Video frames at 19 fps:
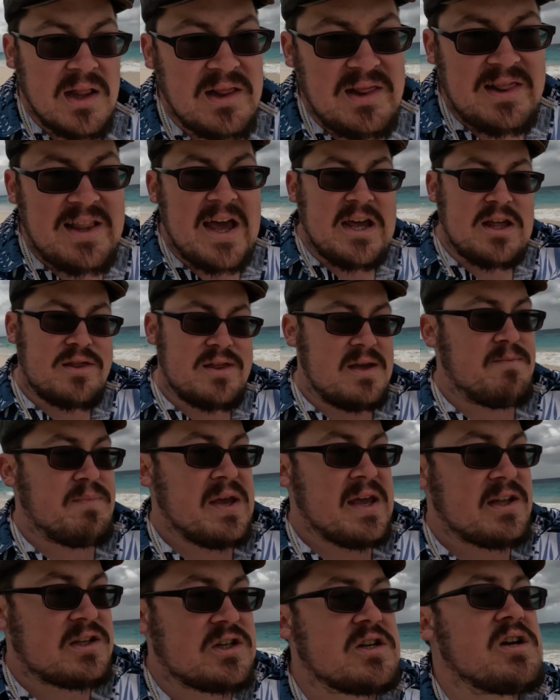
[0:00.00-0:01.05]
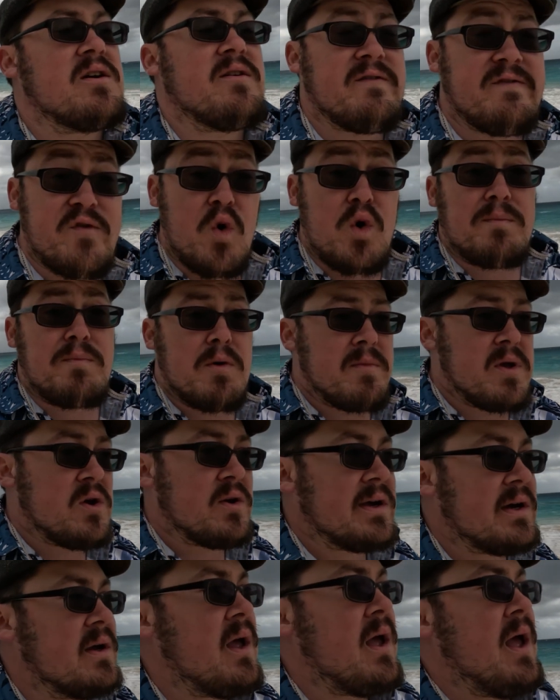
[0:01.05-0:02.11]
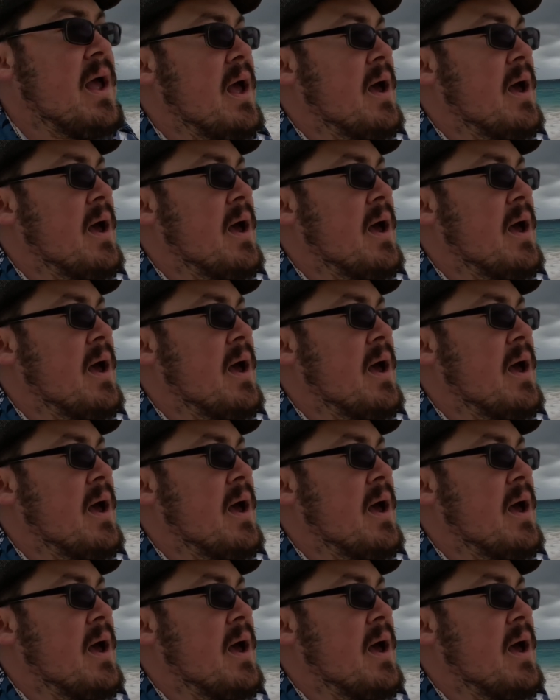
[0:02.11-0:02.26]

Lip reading: lengthy beach for Bermuda,